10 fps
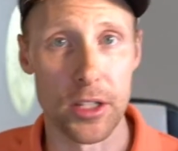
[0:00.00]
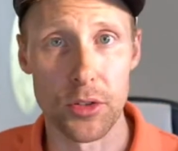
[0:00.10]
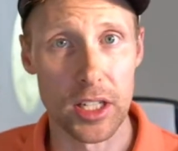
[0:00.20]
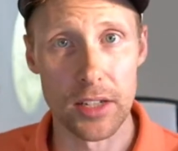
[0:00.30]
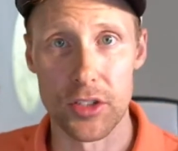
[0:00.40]
You
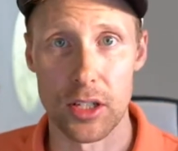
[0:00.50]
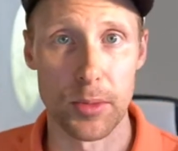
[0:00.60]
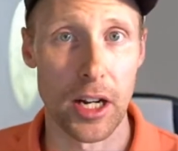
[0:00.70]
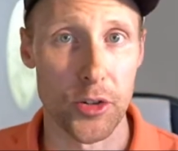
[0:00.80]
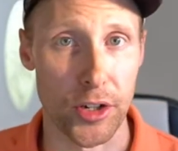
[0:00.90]
could give the
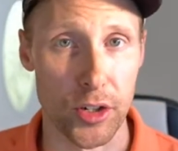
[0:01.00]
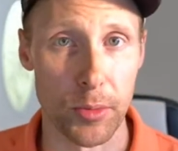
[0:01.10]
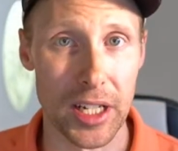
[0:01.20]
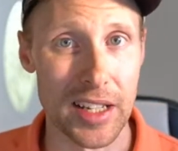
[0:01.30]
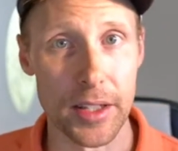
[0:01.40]
subcontractor
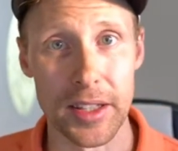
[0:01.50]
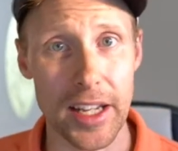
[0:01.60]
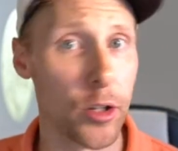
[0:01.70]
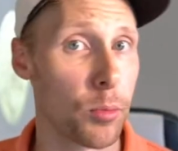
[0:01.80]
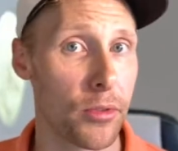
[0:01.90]
money and then they
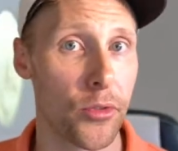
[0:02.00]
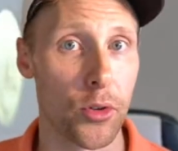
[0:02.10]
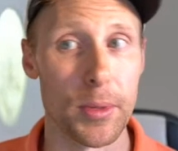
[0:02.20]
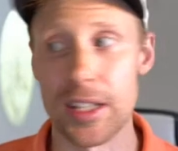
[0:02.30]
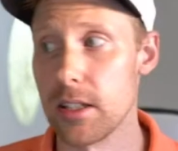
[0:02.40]
don't
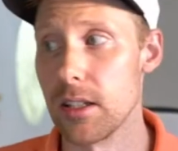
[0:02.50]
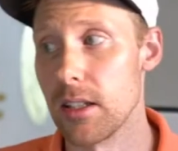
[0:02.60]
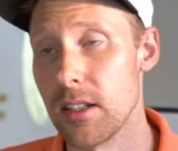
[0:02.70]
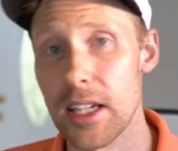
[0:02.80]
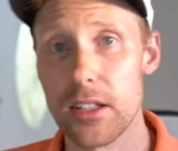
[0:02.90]
perform and then
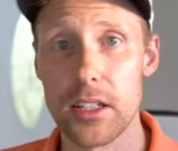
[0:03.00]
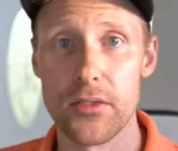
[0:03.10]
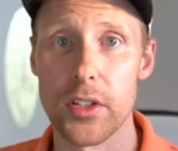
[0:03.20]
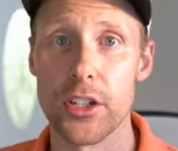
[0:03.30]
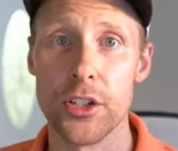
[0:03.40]
they
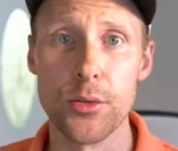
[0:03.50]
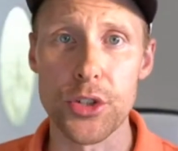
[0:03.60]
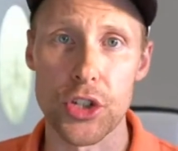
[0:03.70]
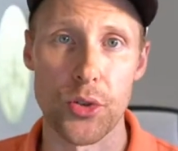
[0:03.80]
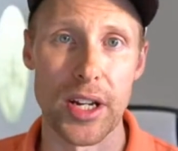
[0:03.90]
leave you
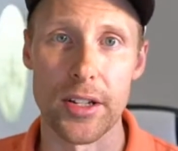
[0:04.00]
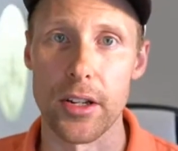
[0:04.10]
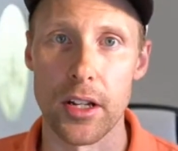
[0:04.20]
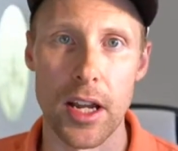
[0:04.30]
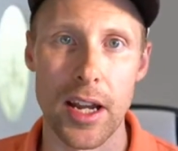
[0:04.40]
stranded
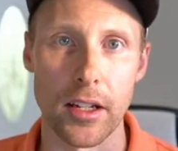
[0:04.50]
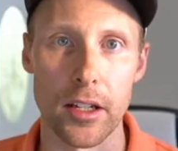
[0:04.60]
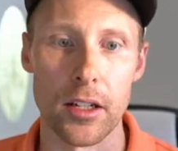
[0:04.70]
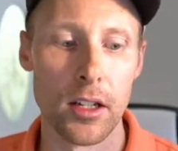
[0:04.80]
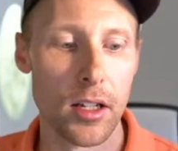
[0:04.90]
and
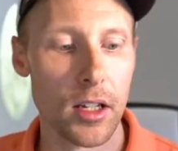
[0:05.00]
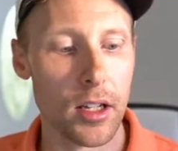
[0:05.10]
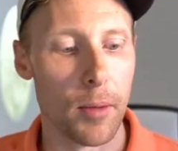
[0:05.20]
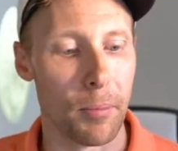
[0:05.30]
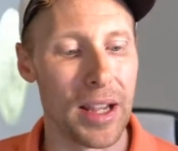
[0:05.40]
hanging.
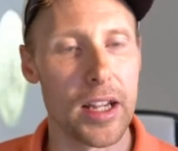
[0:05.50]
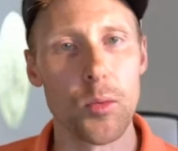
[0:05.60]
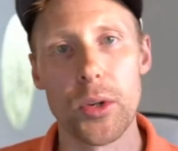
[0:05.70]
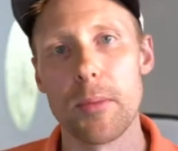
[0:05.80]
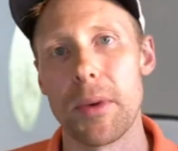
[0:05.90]
Paid
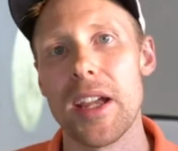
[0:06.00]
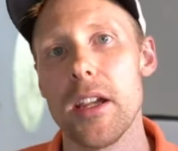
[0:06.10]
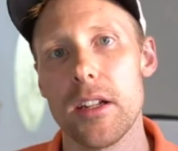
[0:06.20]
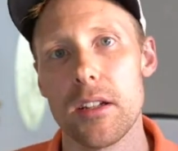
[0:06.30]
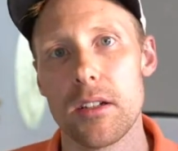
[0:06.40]
when
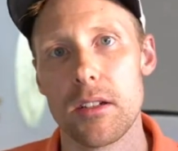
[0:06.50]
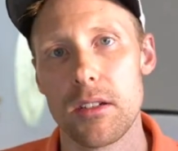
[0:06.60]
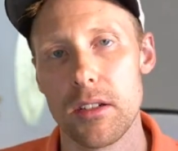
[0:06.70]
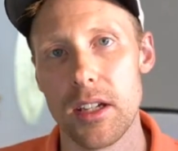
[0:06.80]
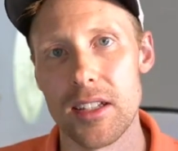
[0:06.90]
paid
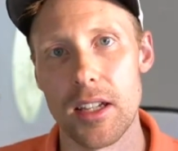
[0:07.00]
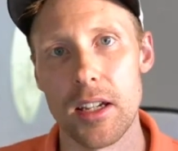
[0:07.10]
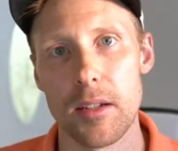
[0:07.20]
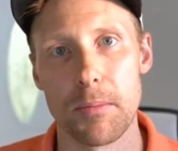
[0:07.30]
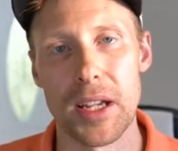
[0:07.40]
is
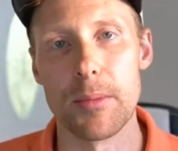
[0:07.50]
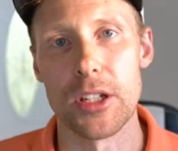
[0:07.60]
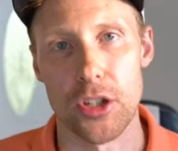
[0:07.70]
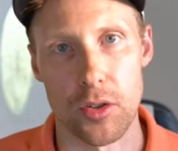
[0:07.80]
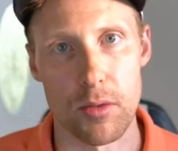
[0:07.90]
a
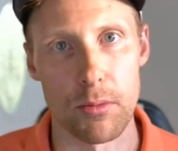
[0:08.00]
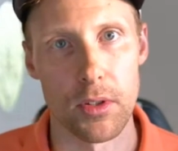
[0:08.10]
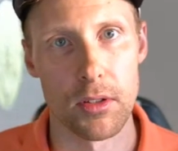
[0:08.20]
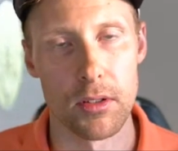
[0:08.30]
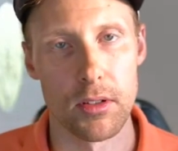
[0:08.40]
payment term
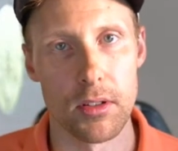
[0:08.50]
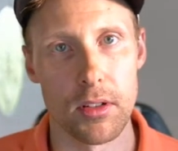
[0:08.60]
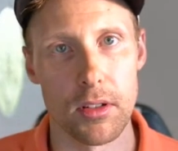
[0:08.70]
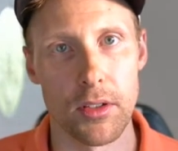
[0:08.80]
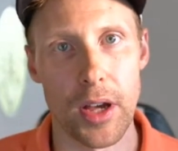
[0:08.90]

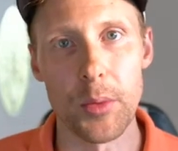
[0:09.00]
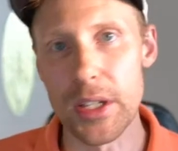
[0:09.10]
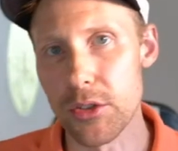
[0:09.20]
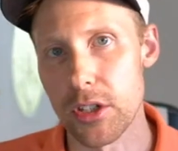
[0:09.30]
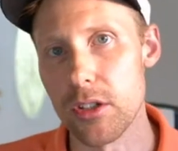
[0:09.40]
that we
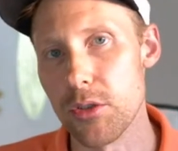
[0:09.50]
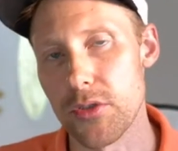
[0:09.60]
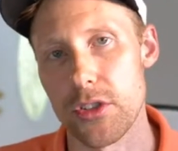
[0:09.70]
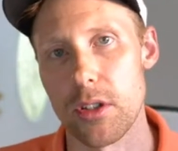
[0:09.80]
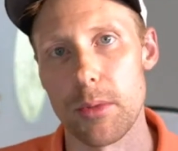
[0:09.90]
used to use
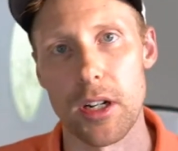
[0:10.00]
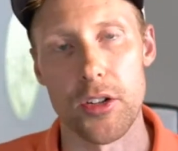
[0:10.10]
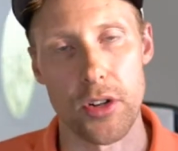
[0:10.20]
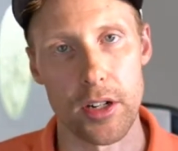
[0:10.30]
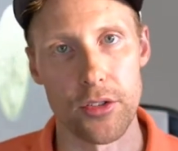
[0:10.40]
for
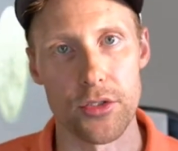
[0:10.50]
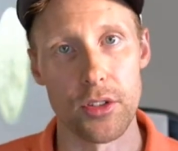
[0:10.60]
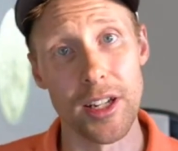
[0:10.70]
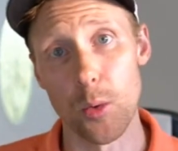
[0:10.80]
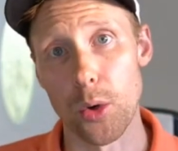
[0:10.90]
subcontractors,
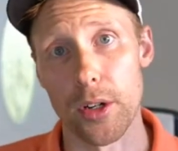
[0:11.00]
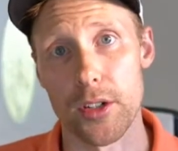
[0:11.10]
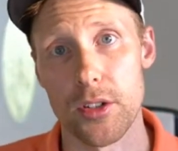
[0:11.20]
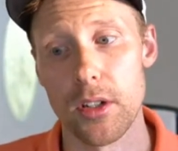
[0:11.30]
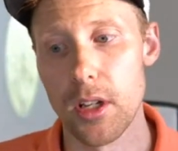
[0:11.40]
and it
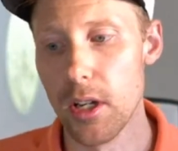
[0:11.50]
worked.